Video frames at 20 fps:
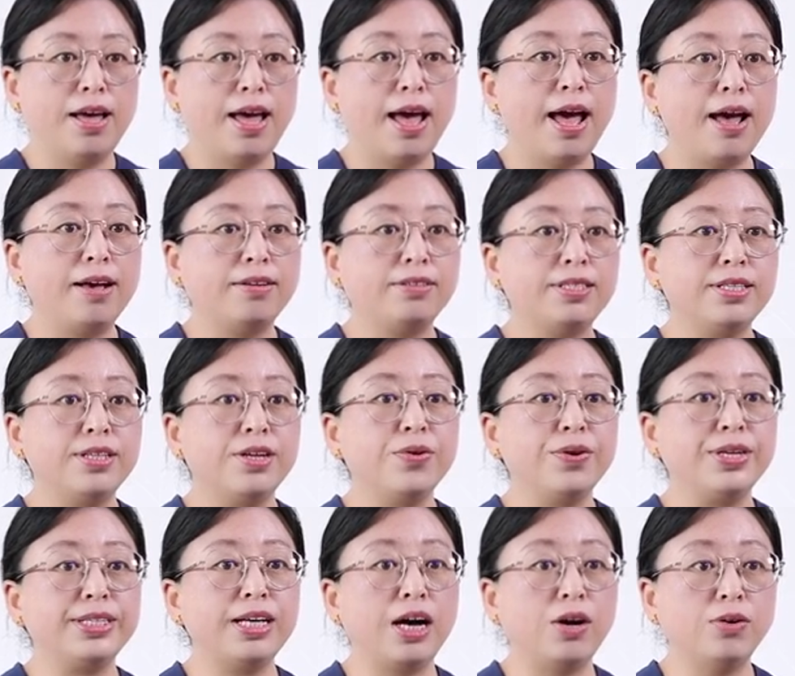Hence, the
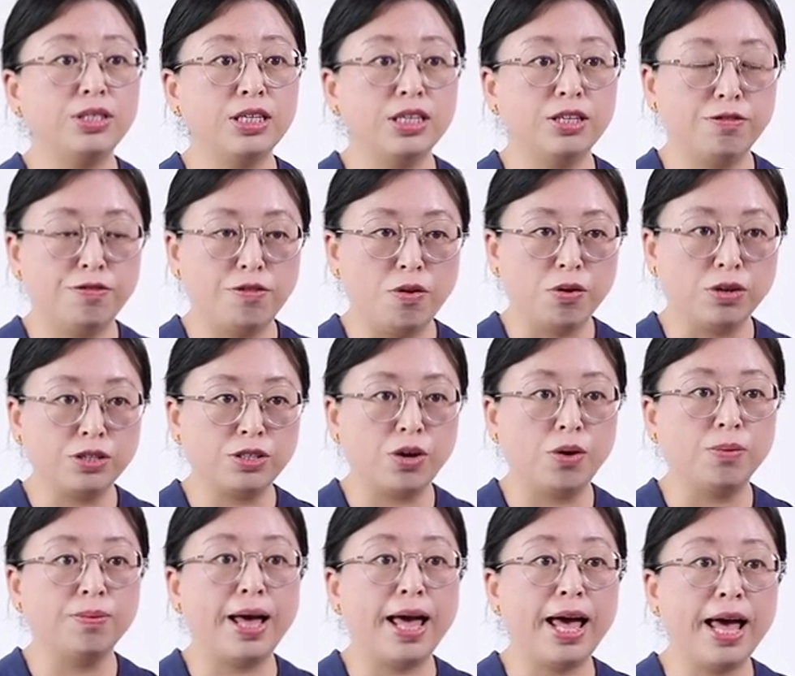resultant force
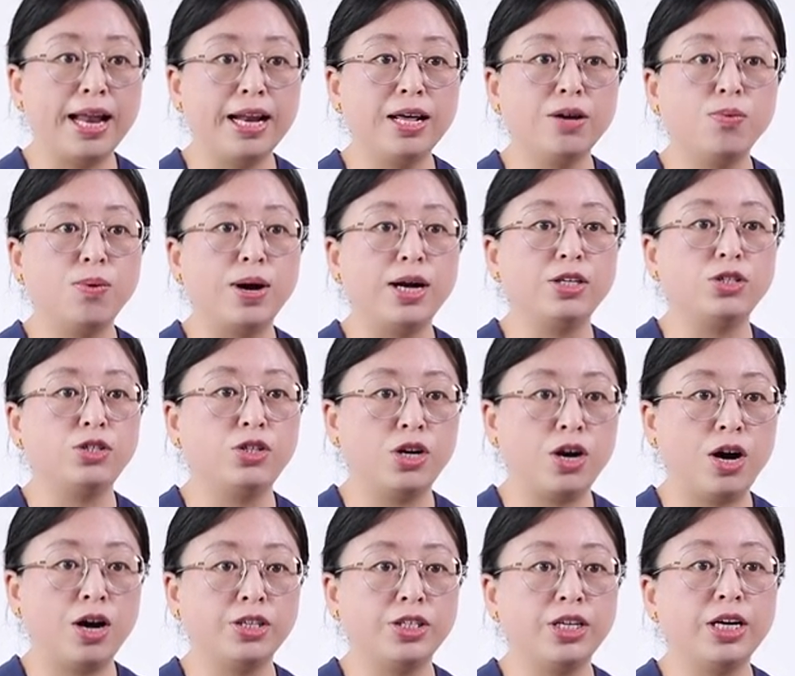on any one
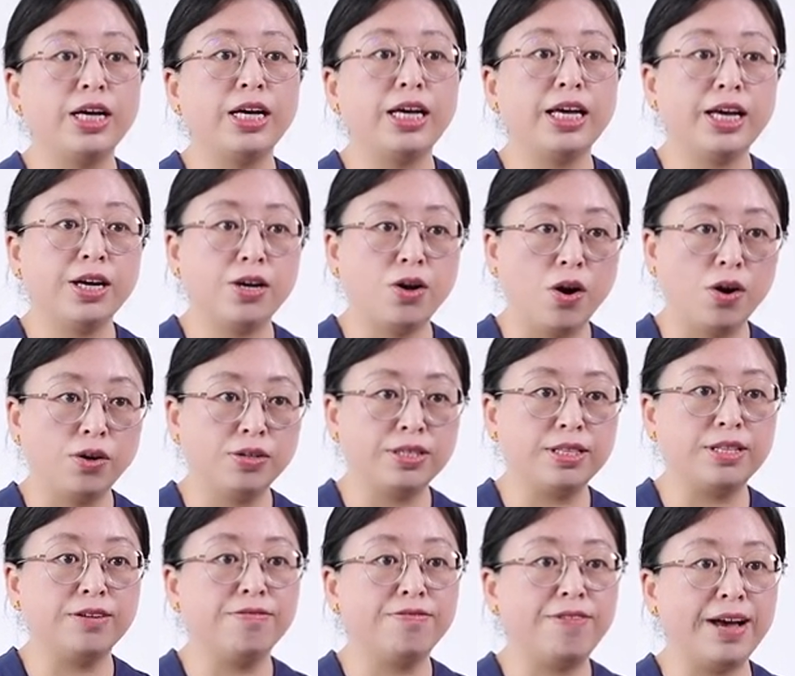charge equals
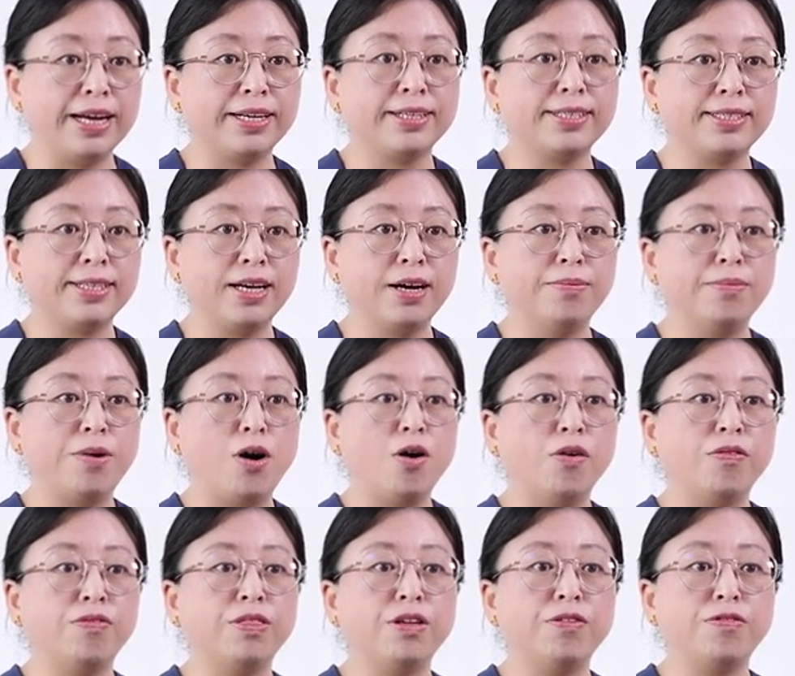the vector sum
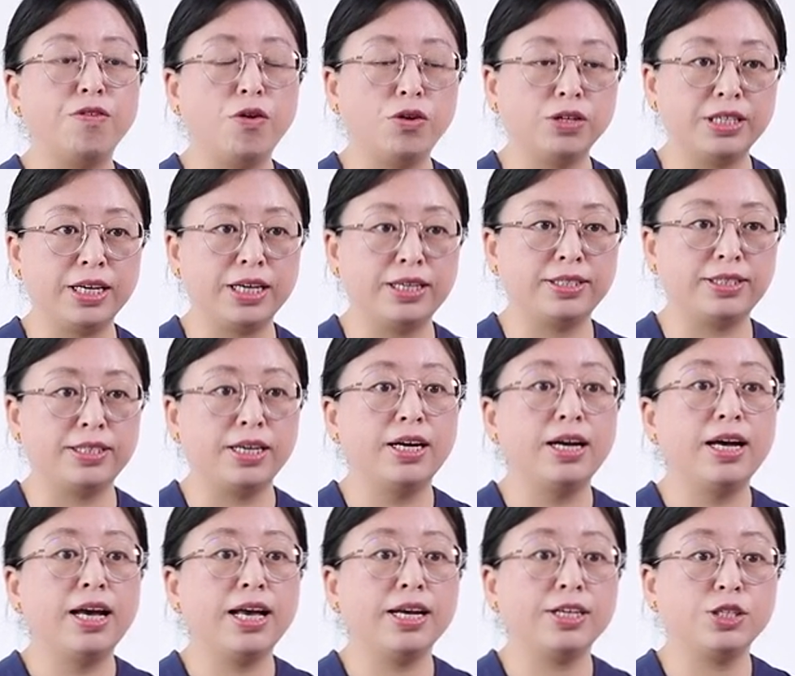of the forces
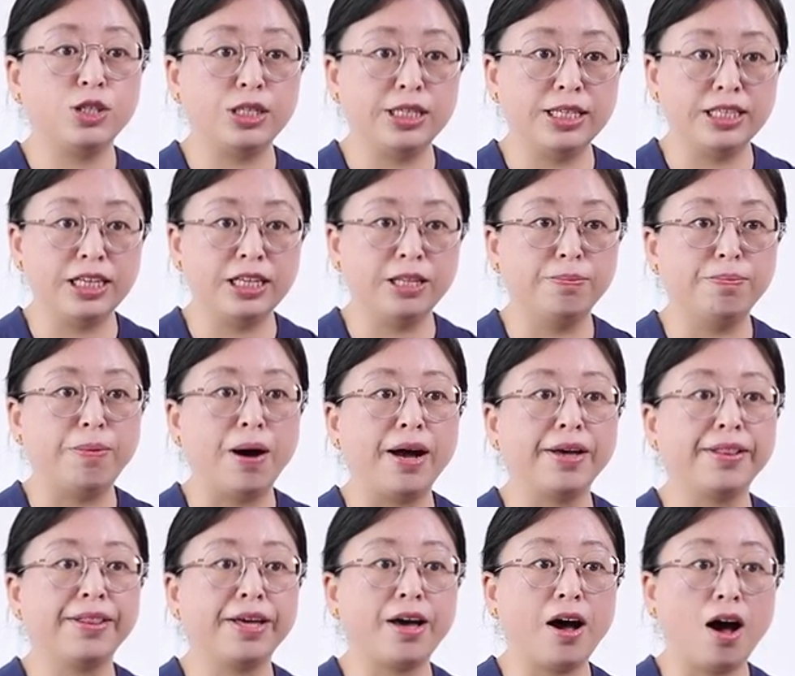exerted
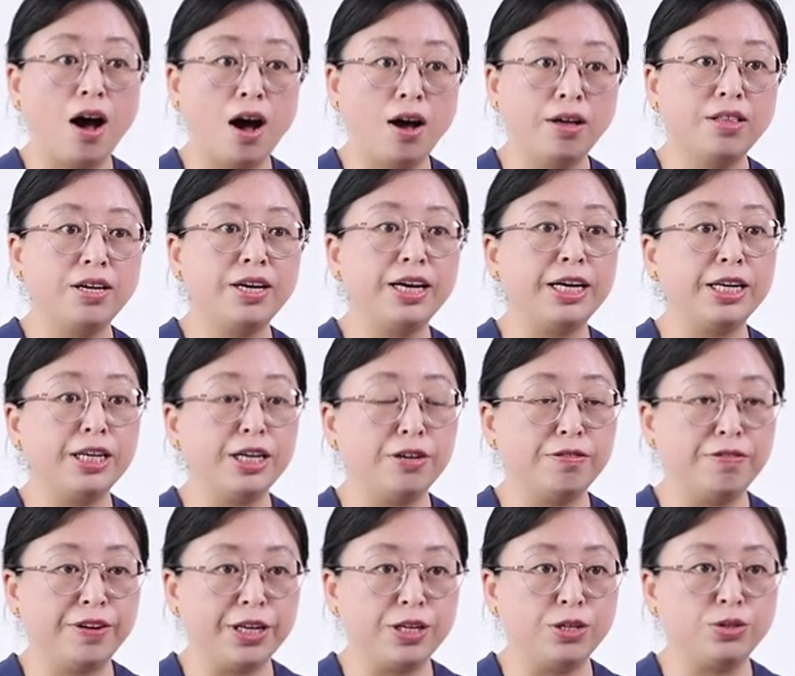by the other
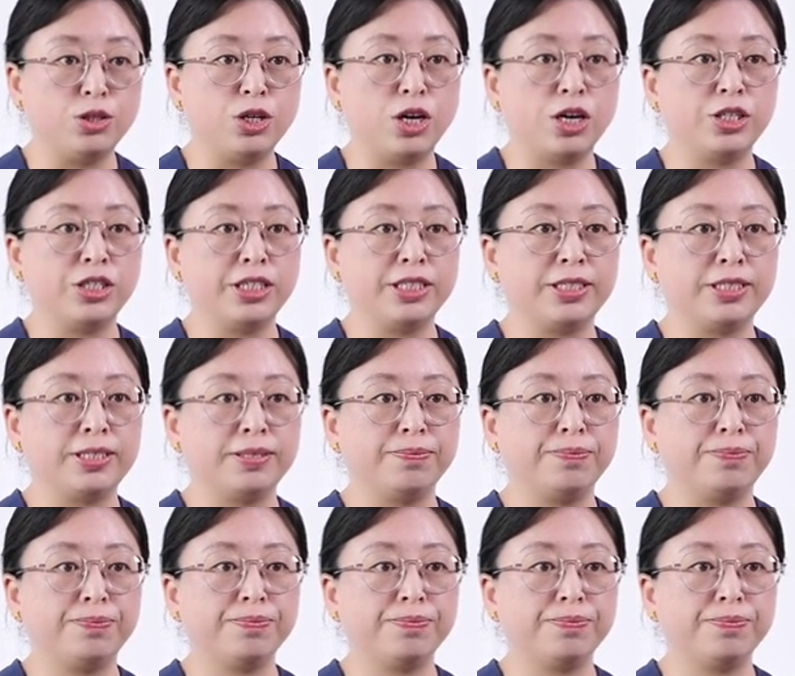individual charges.